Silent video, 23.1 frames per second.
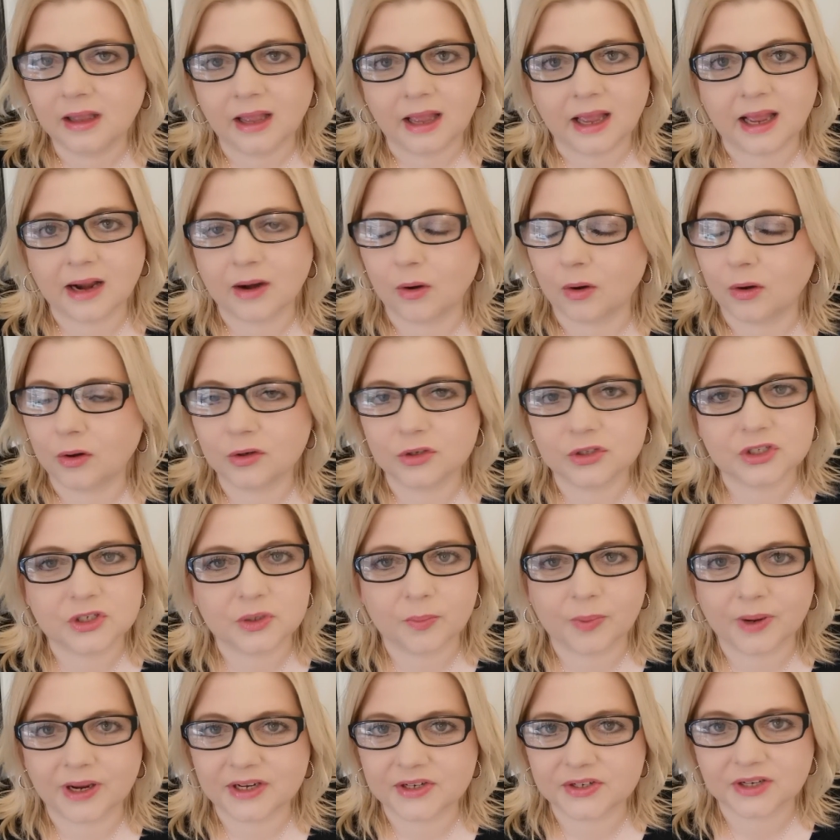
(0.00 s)
And all she
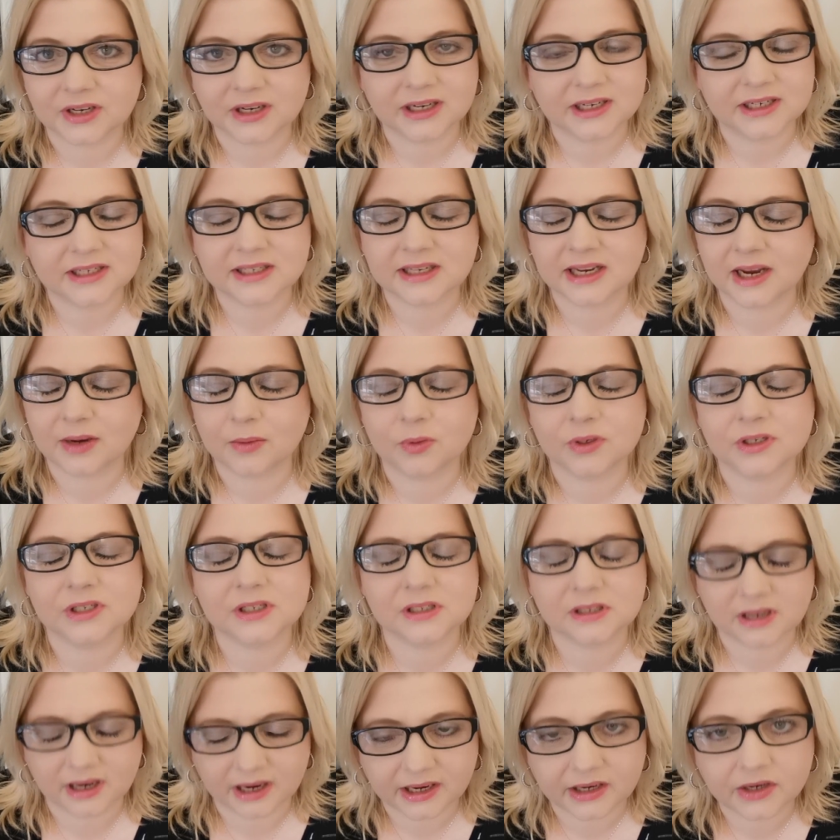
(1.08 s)
basically said was,
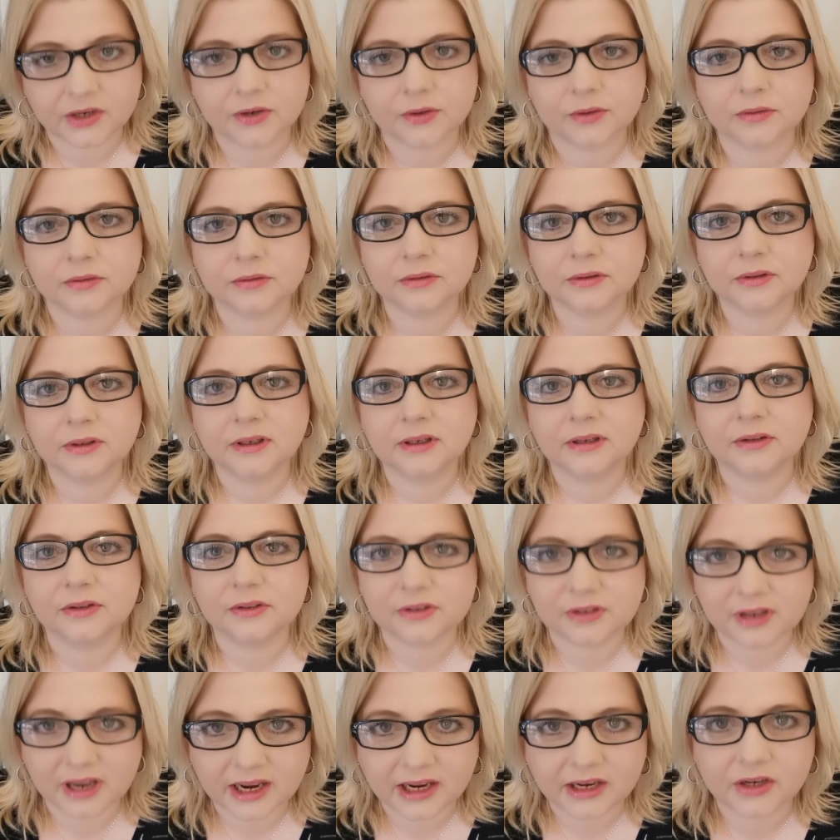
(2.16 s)
thank you,
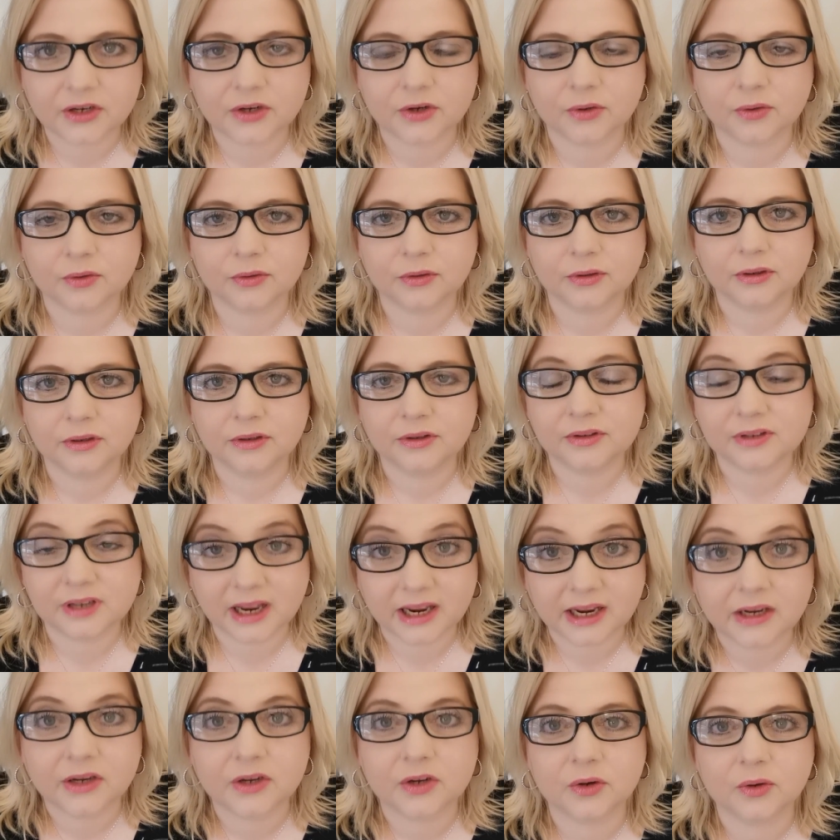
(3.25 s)
thank you,
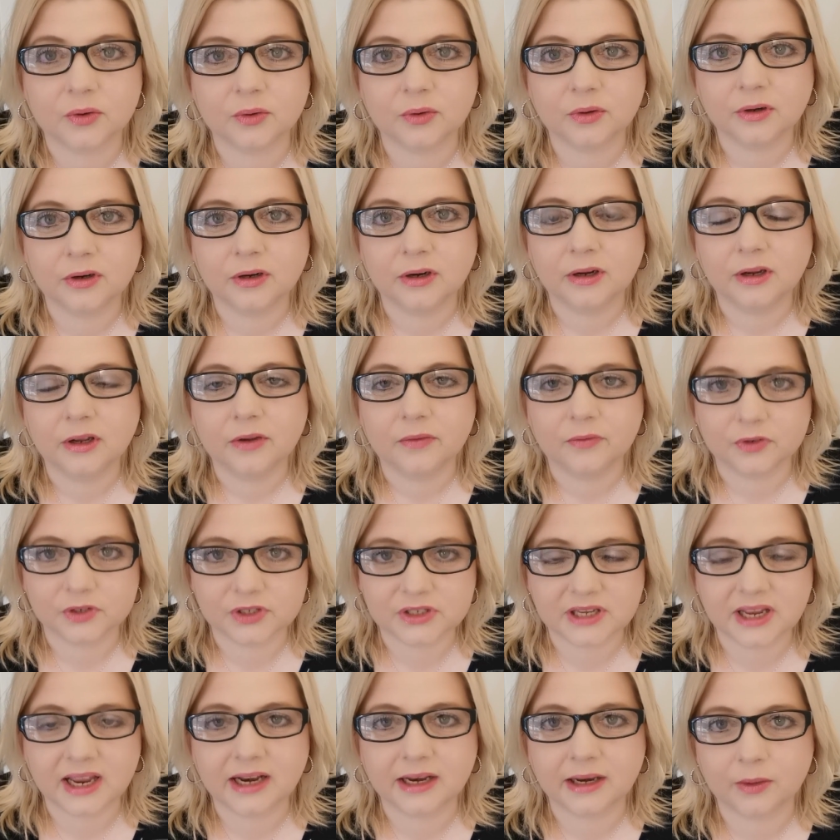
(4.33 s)
thank you for
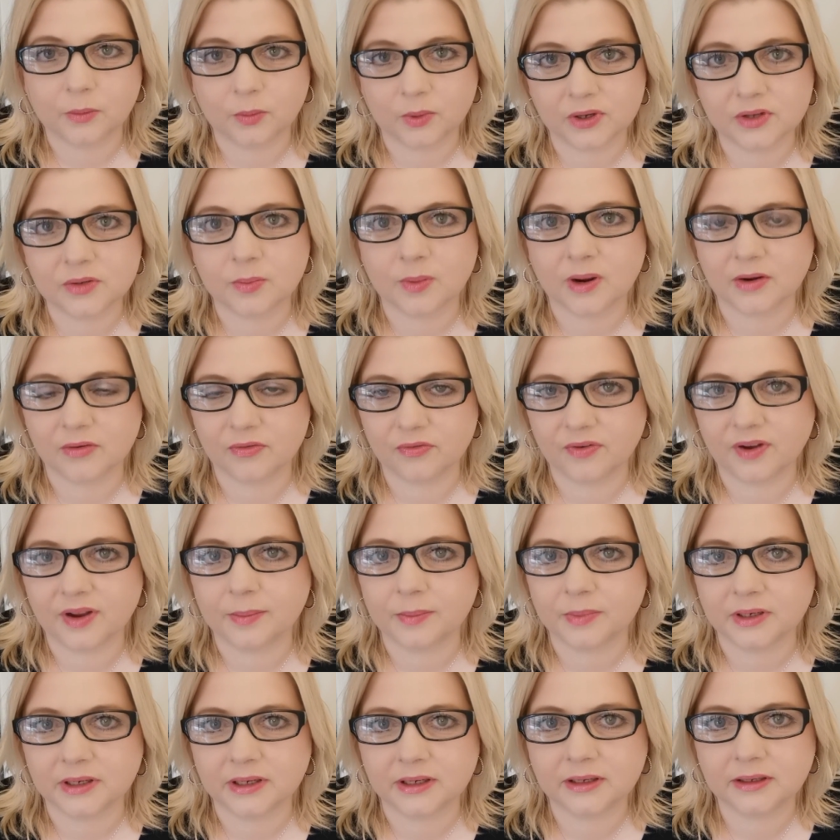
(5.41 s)
standing with my
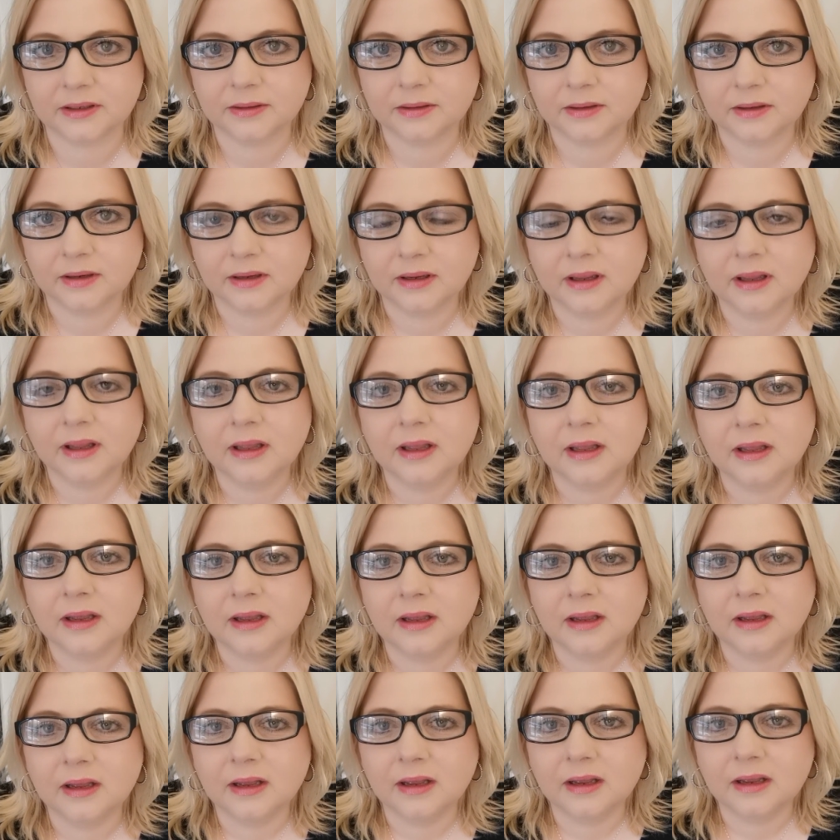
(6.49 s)
family.
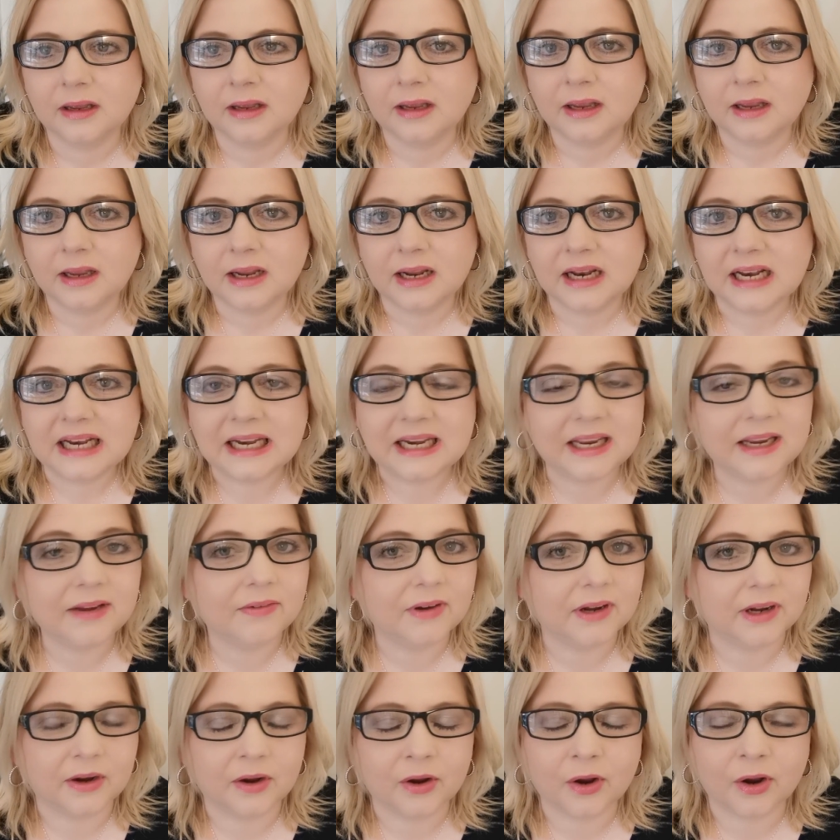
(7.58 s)

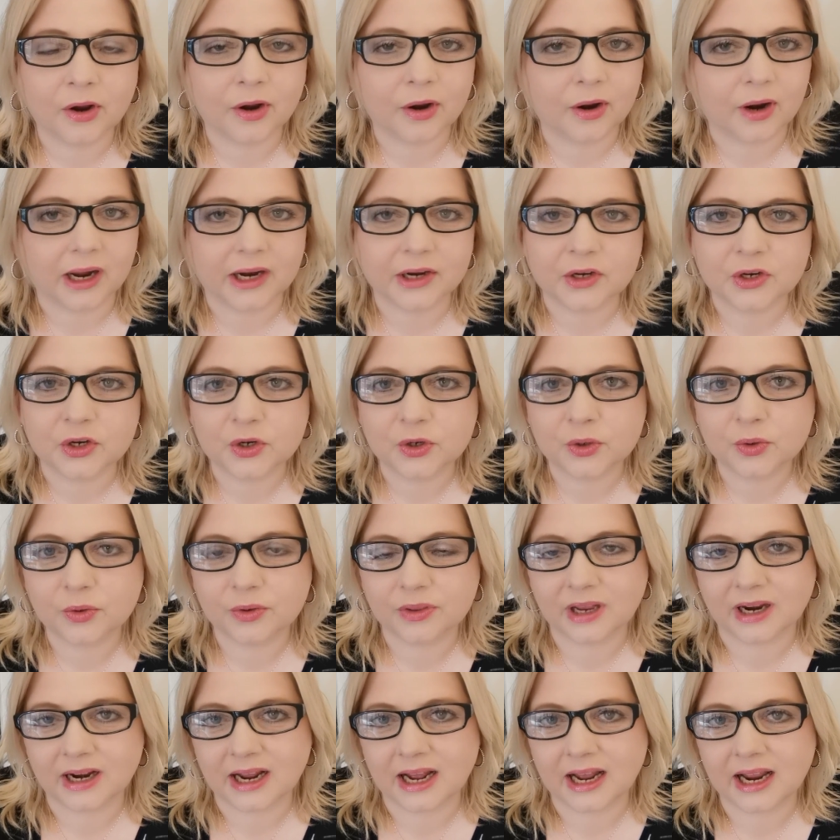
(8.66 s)
Leaving her, I knew
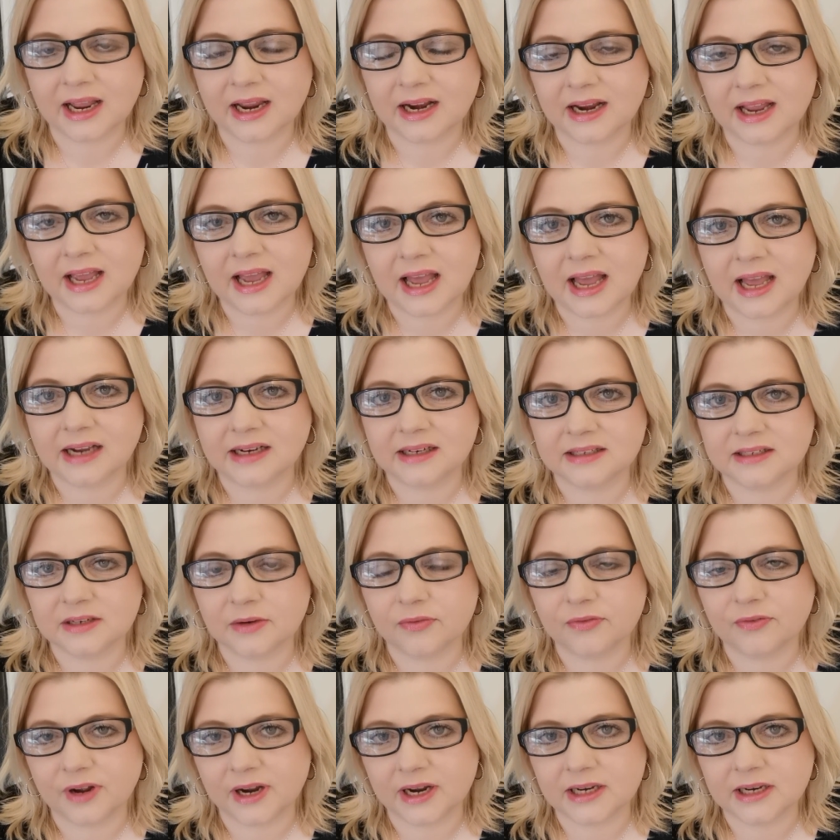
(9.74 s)
that I had had a
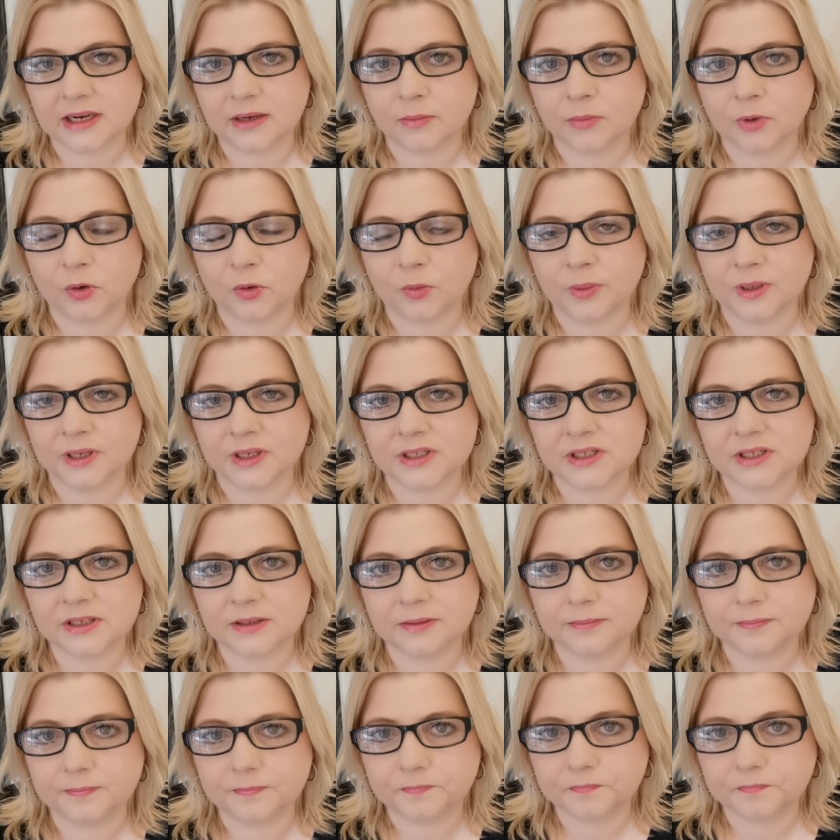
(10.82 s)
defining moment.